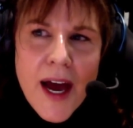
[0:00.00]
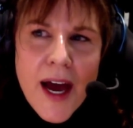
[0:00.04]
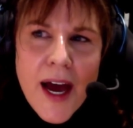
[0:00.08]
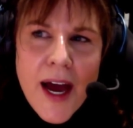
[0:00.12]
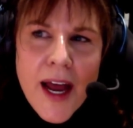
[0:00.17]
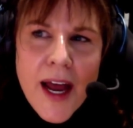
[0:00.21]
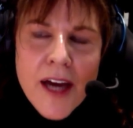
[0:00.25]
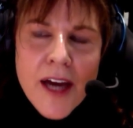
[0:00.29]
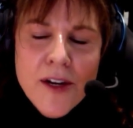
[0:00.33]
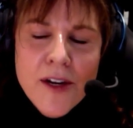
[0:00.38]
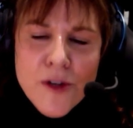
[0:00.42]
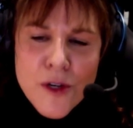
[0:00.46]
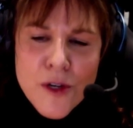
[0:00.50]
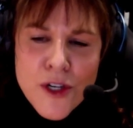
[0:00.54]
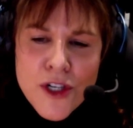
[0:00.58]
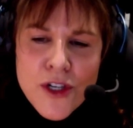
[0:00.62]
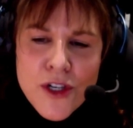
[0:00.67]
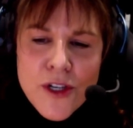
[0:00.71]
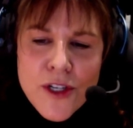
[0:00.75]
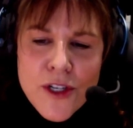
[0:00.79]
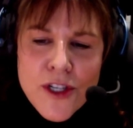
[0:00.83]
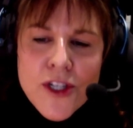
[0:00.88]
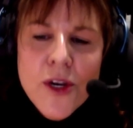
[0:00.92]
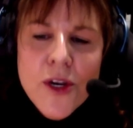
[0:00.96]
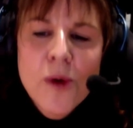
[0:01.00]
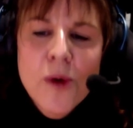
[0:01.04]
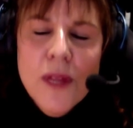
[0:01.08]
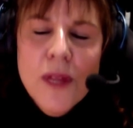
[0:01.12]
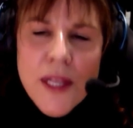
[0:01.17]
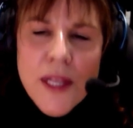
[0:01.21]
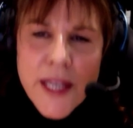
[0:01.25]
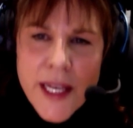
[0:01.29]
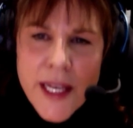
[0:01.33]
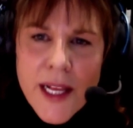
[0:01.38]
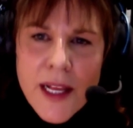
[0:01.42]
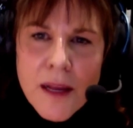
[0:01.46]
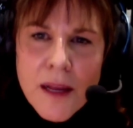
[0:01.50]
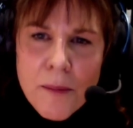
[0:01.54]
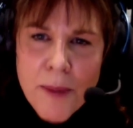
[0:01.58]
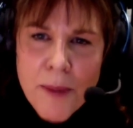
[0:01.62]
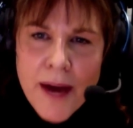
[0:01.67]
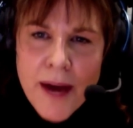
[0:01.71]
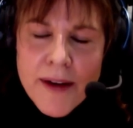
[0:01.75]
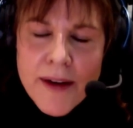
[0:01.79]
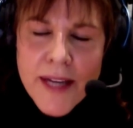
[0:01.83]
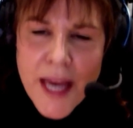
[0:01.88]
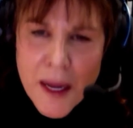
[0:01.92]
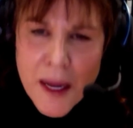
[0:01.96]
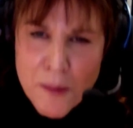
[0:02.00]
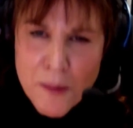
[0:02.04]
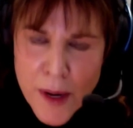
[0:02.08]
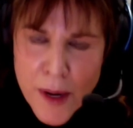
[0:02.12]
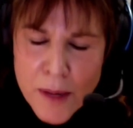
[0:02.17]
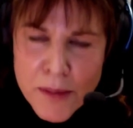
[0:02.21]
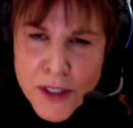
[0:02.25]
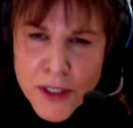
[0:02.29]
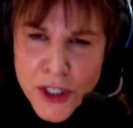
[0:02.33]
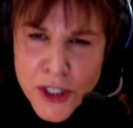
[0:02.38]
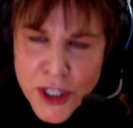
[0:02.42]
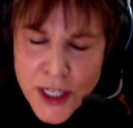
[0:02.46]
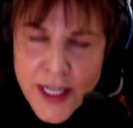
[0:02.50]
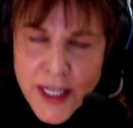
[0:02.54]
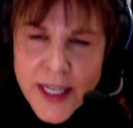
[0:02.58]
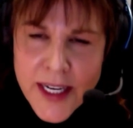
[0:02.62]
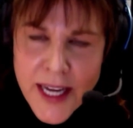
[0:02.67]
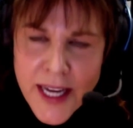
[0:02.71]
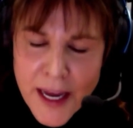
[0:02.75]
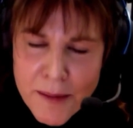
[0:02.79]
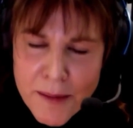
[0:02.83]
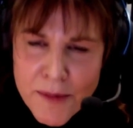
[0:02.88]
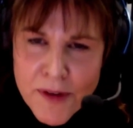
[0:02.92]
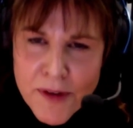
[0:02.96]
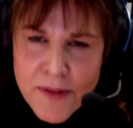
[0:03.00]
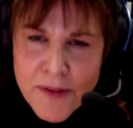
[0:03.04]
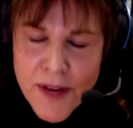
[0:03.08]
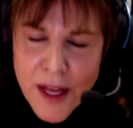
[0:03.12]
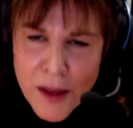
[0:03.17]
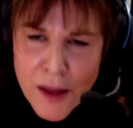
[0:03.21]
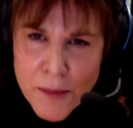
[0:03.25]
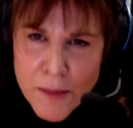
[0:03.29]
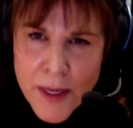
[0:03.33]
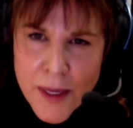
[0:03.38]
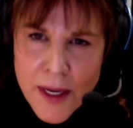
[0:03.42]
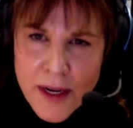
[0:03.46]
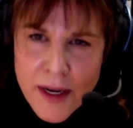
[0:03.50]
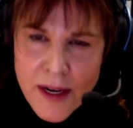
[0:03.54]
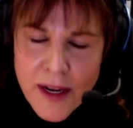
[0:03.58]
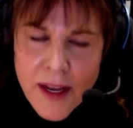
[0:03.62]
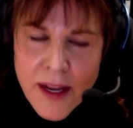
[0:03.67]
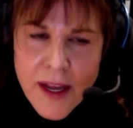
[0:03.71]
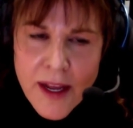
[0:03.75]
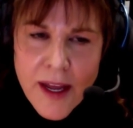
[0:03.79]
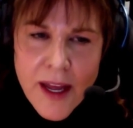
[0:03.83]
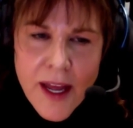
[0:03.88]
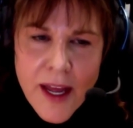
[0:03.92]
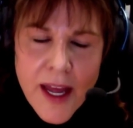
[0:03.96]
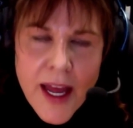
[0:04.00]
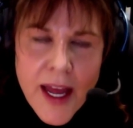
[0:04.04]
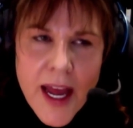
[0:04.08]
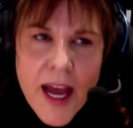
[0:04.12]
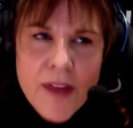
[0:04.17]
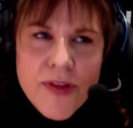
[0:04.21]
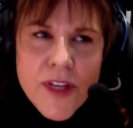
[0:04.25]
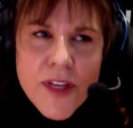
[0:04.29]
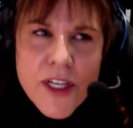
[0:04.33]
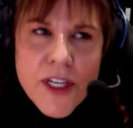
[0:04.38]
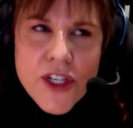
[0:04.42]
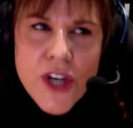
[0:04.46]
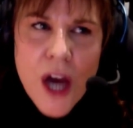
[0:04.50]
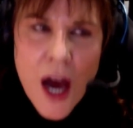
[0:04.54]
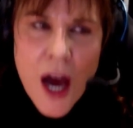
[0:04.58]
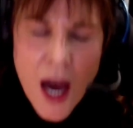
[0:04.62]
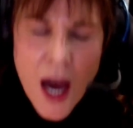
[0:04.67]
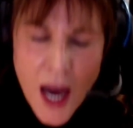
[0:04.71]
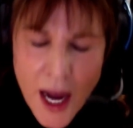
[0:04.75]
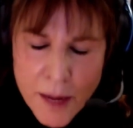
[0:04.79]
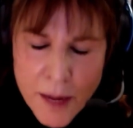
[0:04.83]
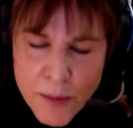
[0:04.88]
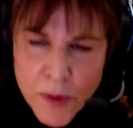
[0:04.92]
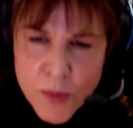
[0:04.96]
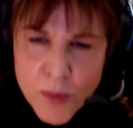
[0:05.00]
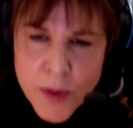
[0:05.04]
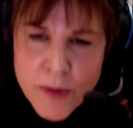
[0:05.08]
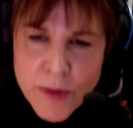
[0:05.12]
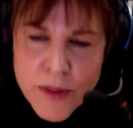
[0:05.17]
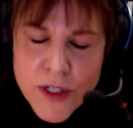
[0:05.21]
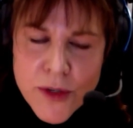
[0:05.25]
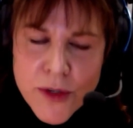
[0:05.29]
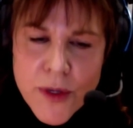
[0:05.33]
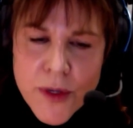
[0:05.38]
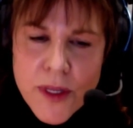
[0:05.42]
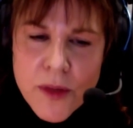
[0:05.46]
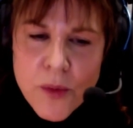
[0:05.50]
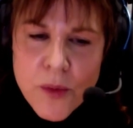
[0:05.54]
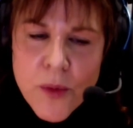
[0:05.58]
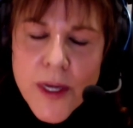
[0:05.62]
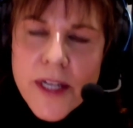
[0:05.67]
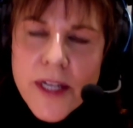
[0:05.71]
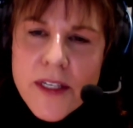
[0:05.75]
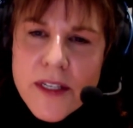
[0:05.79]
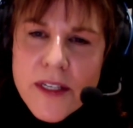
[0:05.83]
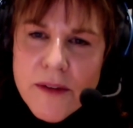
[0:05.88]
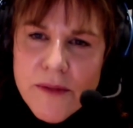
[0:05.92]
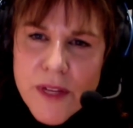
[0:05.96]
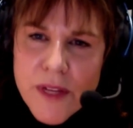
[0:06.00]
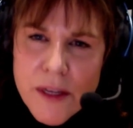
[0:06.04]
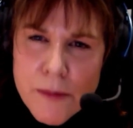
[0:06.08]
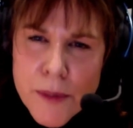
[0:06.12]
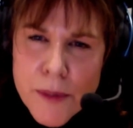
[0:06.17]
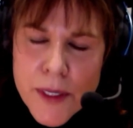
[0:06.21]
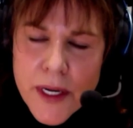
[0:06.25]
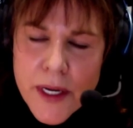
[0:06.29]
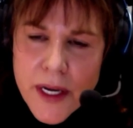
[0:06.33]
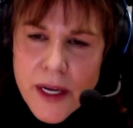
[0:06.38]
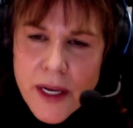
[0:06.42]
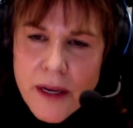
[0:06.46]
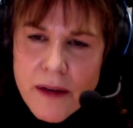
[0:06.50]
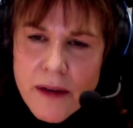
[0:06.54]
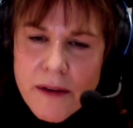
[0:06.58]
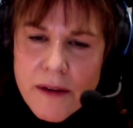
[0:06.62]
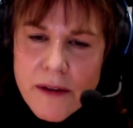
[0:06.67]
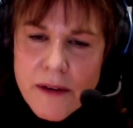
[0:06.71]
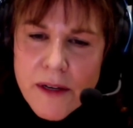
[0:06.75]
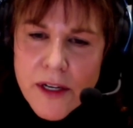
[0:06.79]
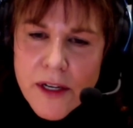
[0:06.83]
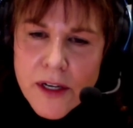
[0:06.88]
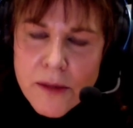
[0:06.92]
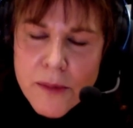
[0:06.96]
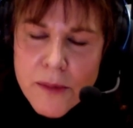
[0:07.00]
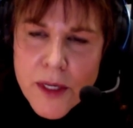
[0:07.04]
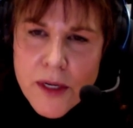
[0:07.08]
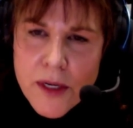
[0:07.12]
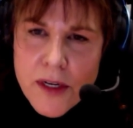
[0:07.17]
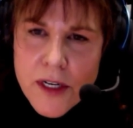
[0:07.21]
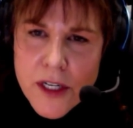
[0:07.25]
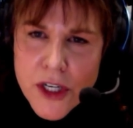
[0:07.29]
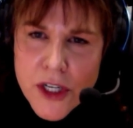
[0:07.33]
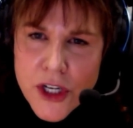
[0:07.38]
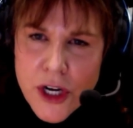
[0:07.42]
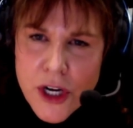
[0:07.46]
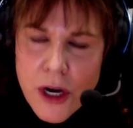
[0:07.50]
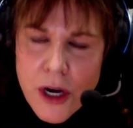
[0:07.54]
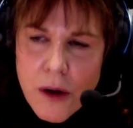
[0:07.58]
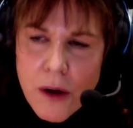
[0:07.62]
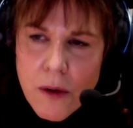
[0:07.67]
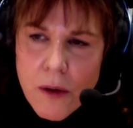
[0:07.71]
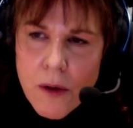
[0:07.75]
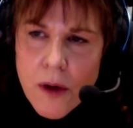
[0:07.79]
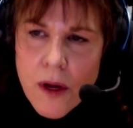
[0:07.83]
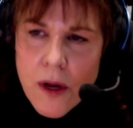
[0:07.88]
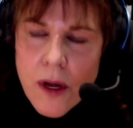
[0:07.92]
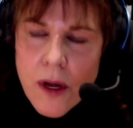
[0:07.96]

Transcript: I understood so little about game publishing and game development. At the time when we were doing the Wings of Liberty community show,